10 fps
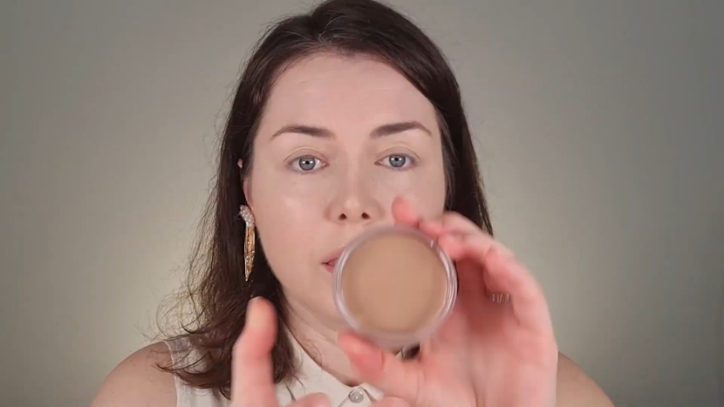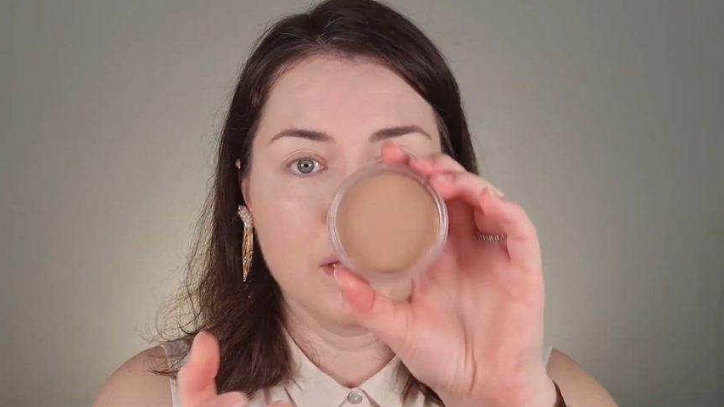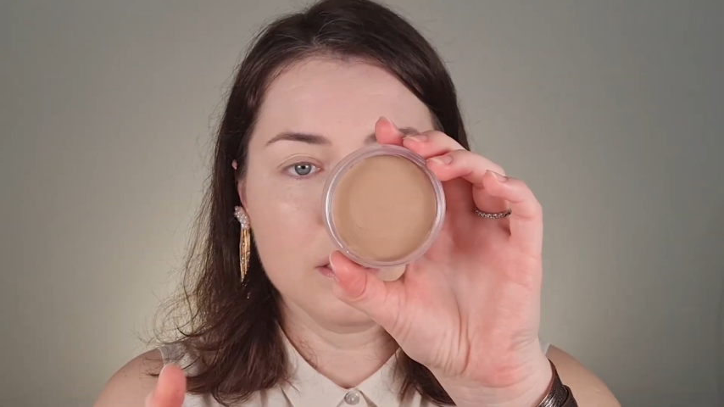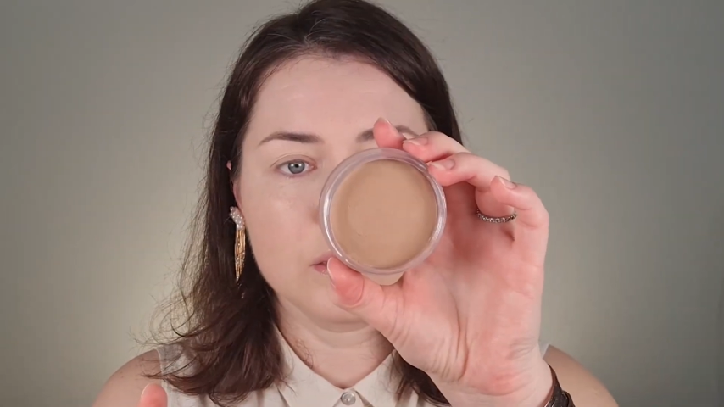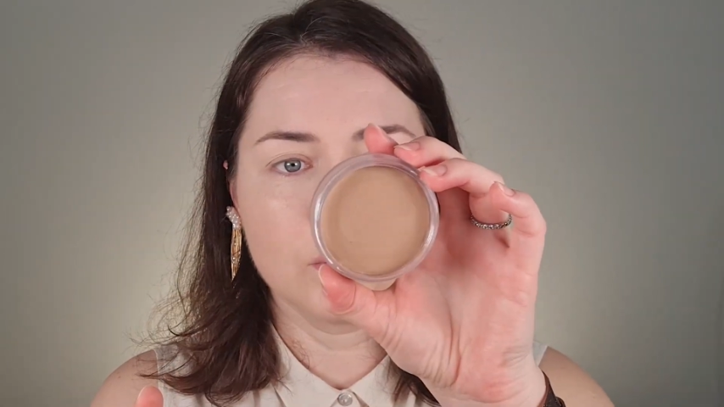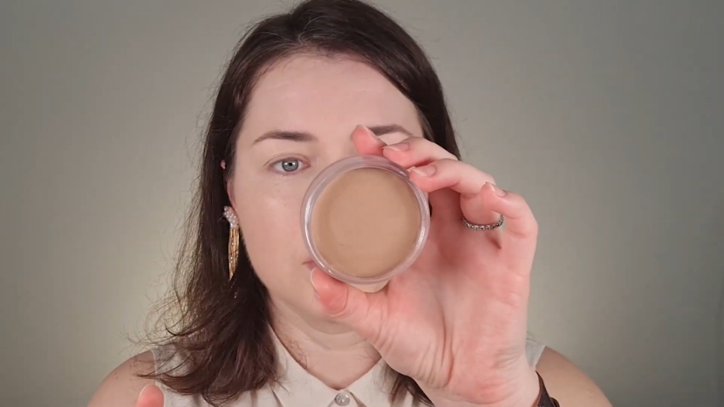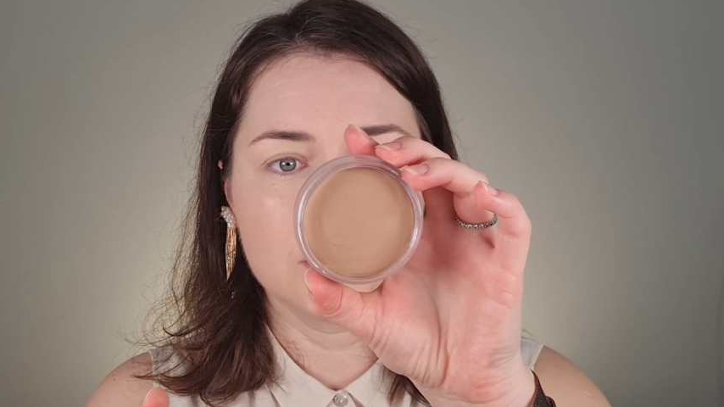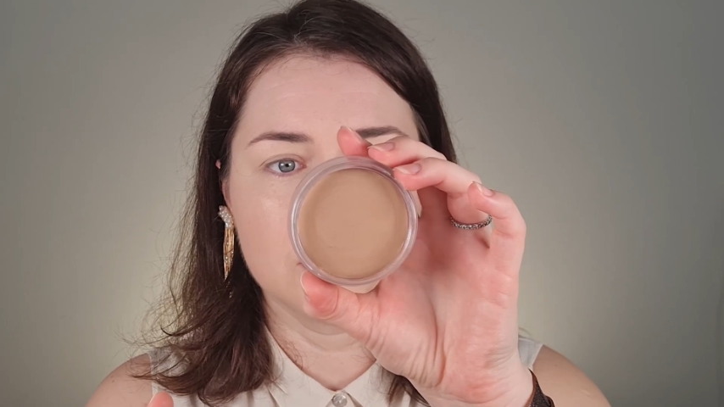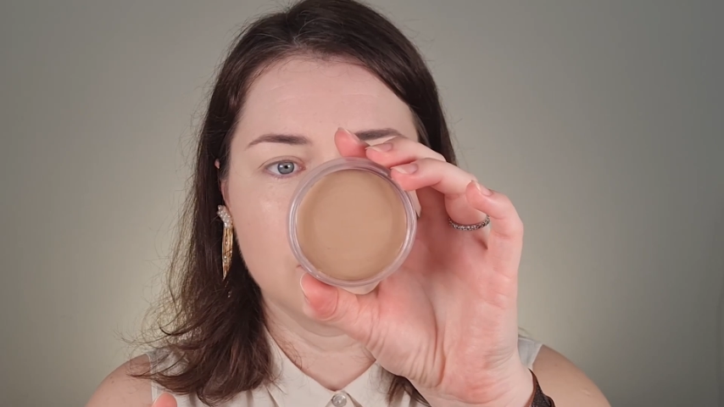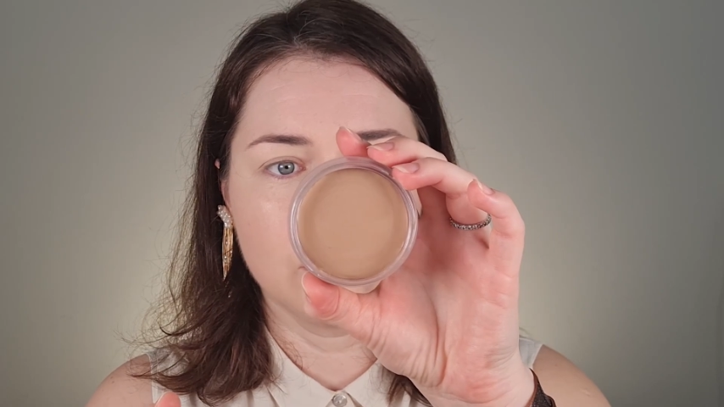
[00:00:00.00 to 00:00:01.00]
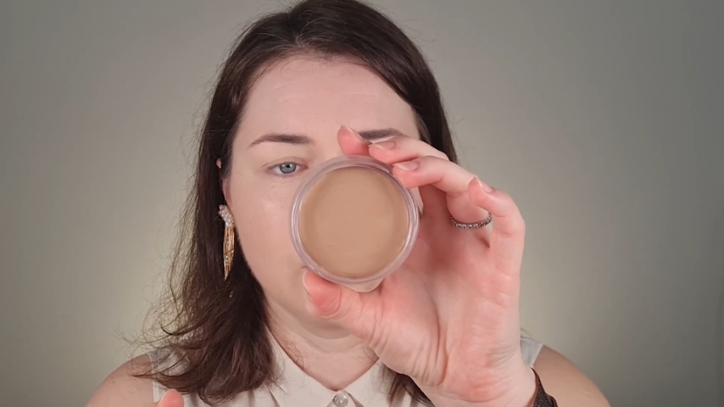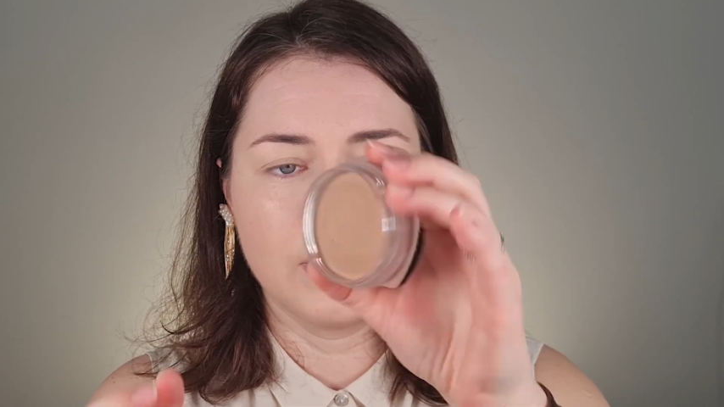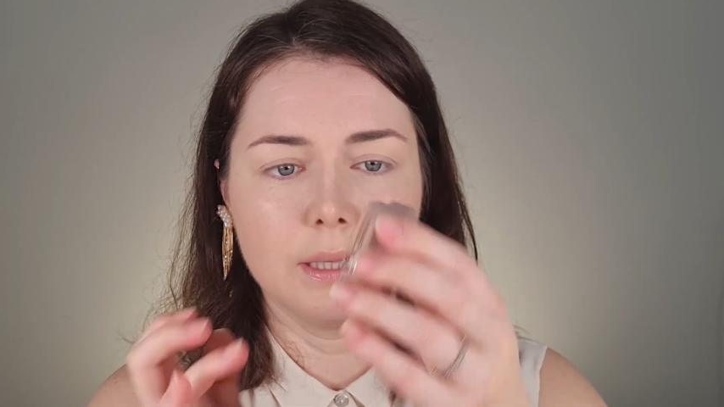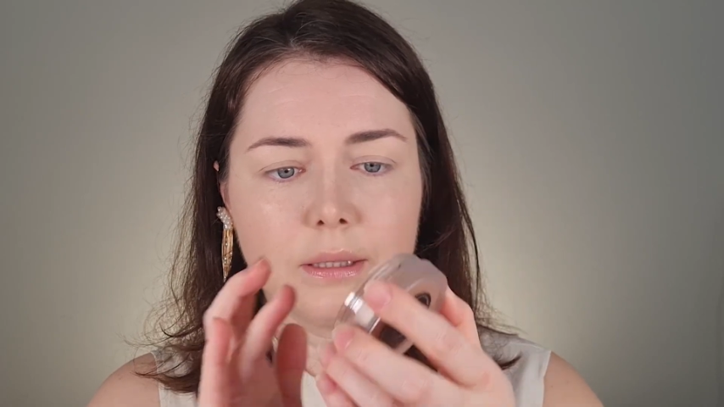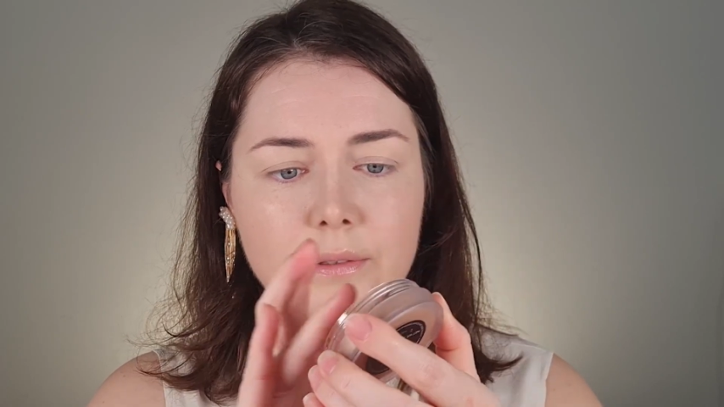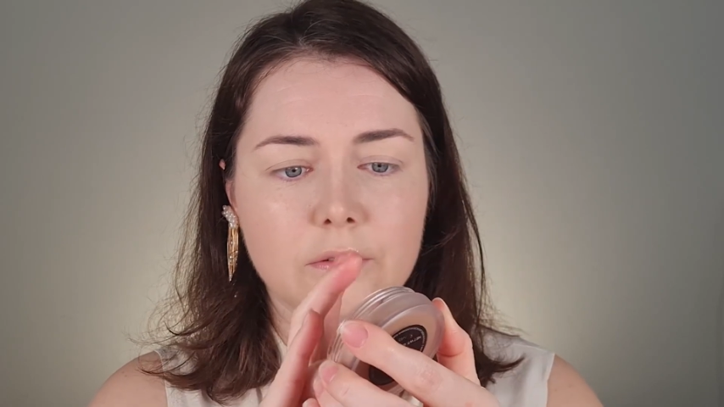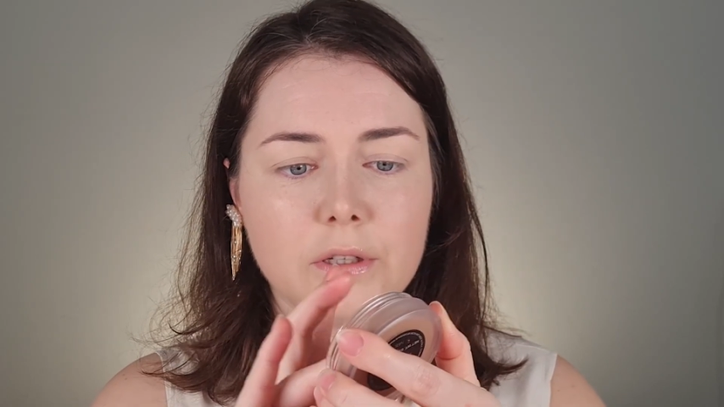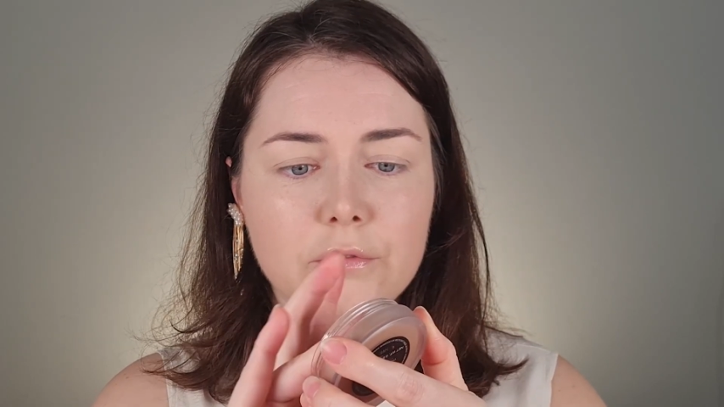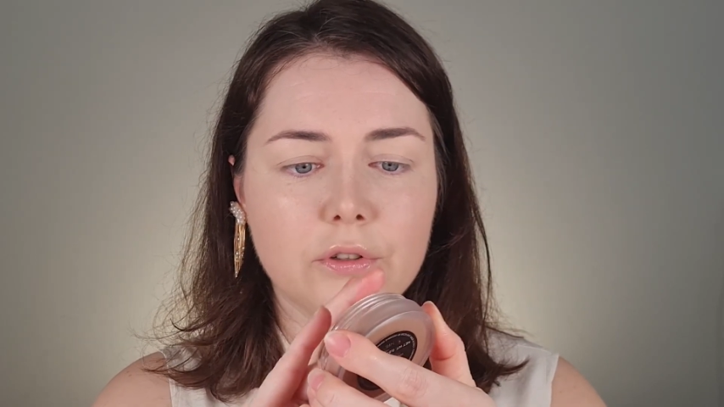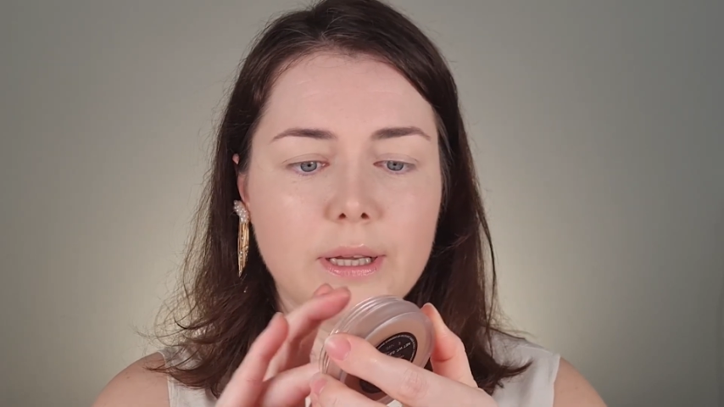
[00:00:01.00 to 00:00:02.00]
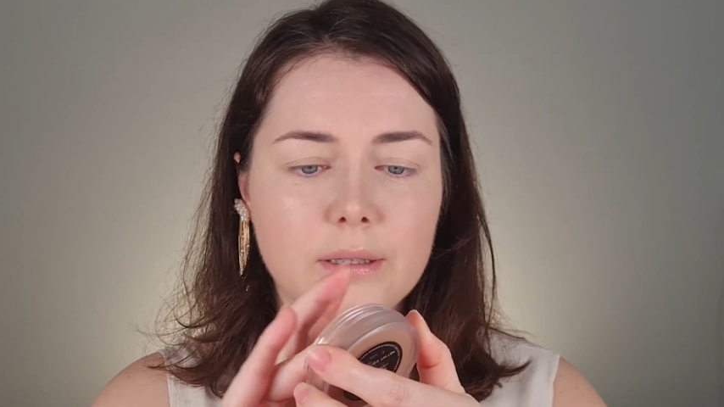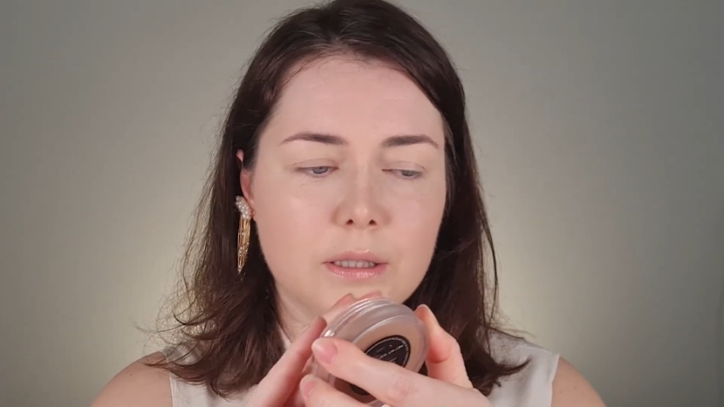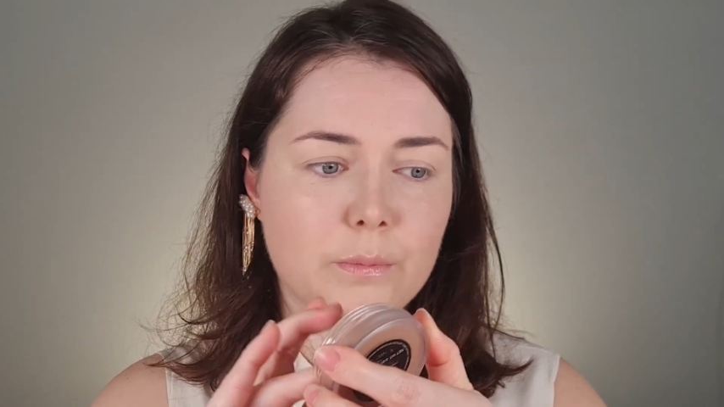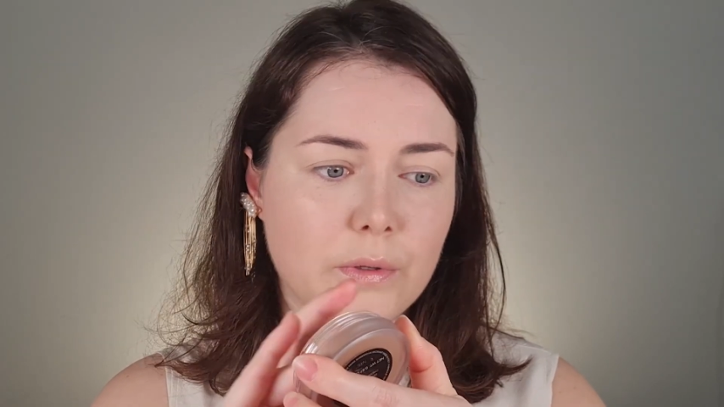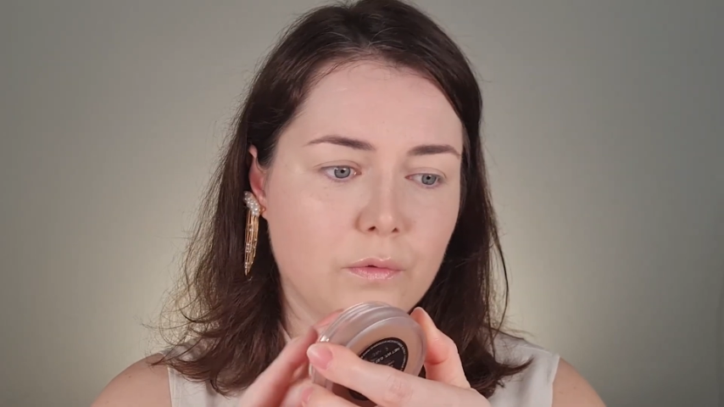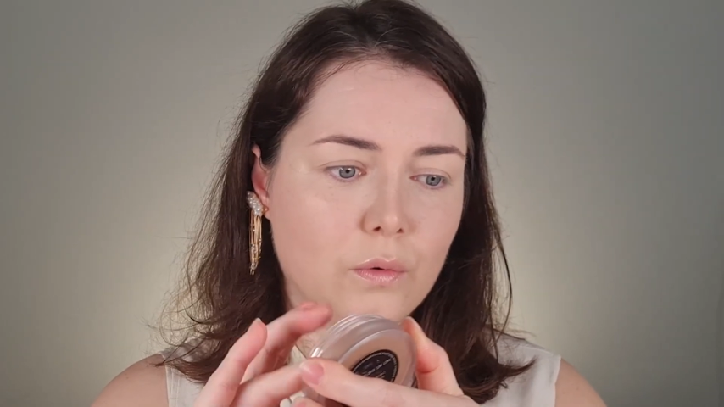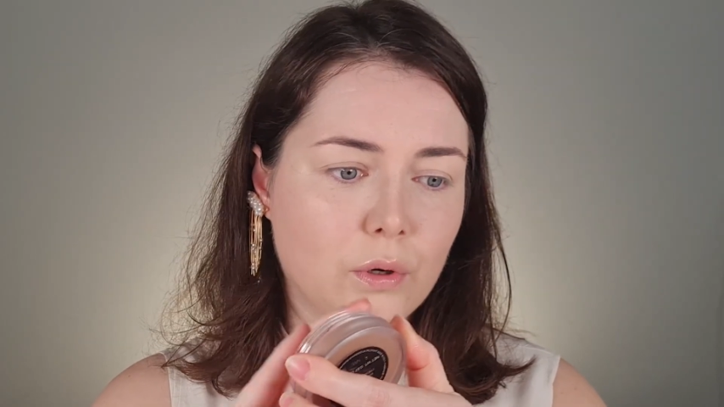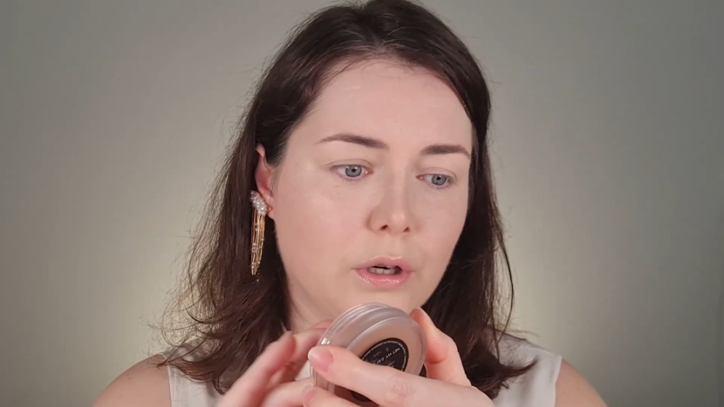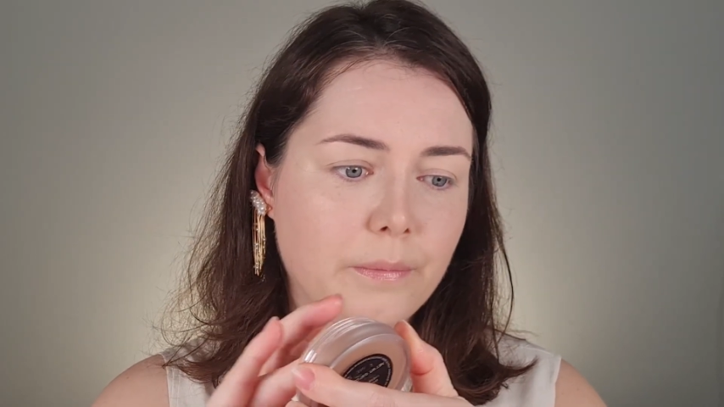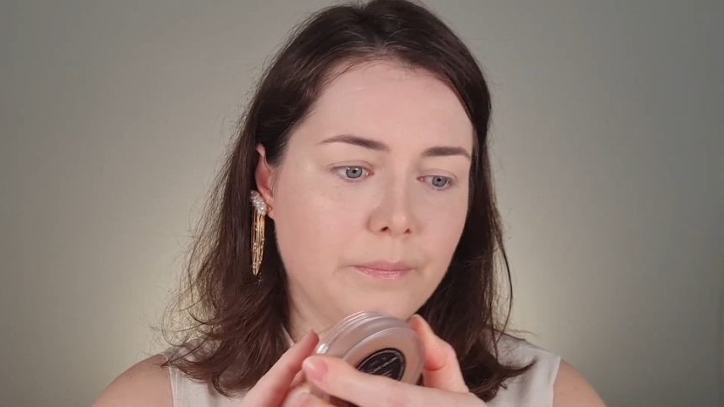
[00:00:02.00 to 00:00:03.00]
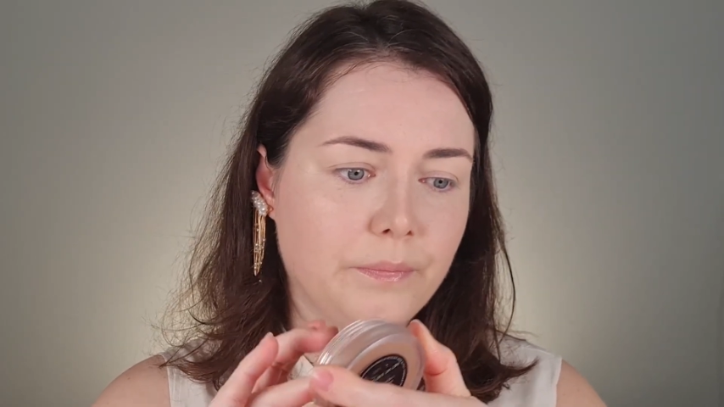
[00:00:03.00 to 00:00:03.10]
This was 01. We have tried this before.